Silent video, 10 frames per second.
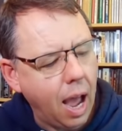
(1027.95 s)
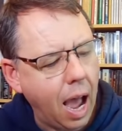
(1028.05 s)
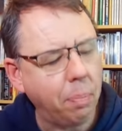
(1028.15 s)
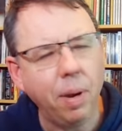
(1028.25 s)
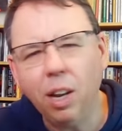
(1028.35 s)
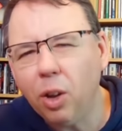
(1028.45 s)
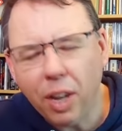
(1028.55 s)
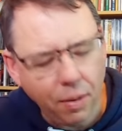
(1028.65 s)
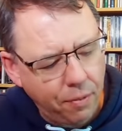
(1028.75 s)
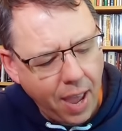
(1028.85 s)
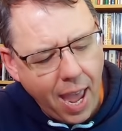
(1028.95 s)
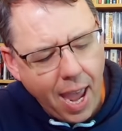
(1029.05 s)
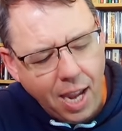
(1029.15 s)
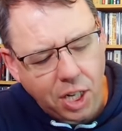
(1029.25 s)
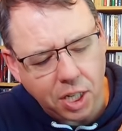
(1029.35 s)
I've been looking for
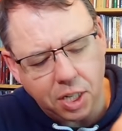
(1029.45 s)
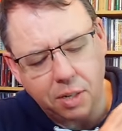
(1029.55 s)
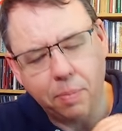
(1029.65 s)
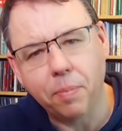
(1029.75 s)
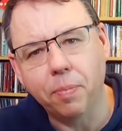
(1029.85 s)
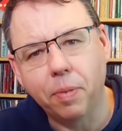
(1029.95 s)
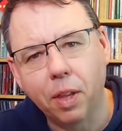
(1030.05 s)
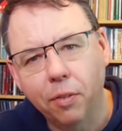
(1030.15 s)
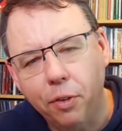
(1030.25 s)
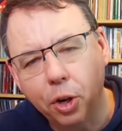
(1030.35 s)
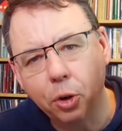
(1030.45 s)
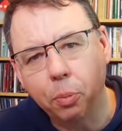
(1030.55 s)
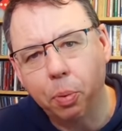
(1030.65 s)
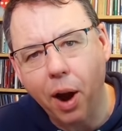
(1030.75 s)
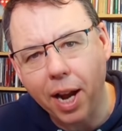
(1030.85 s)
ages for a
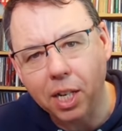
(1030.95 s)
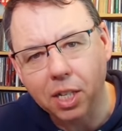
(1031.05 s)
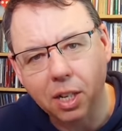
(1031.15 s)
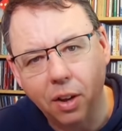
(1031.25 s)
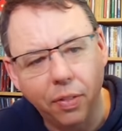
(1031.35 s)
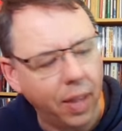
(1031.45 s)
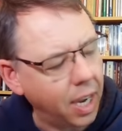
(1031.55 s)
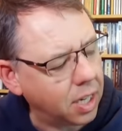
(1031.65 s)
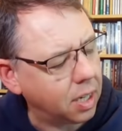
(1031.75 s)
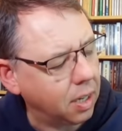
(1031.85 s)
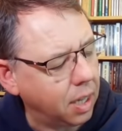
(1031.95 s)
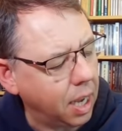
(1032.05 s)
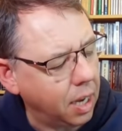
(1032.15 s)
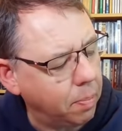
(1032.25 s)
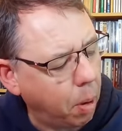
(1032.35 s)
good price on this.
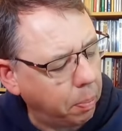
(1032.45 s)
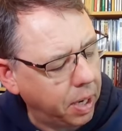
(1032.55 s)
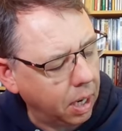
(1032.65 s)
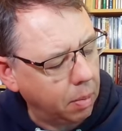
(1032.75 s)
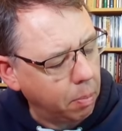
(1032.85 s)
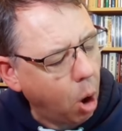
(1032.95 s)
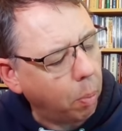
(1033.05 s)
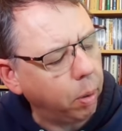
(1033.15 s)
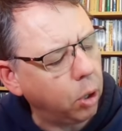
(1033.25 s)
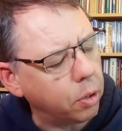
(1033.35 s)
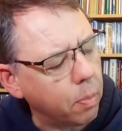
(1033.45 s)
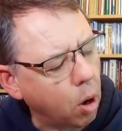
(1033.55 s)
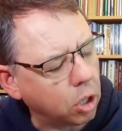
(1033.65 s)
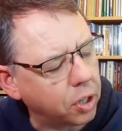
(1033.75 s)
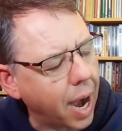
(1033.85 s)
The Bob Dylan, More Blood,
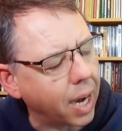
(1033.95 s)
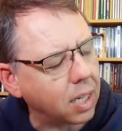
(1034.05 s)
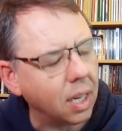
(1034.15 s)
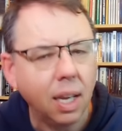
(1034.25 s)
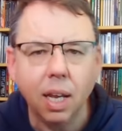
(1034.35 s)
More Tracks.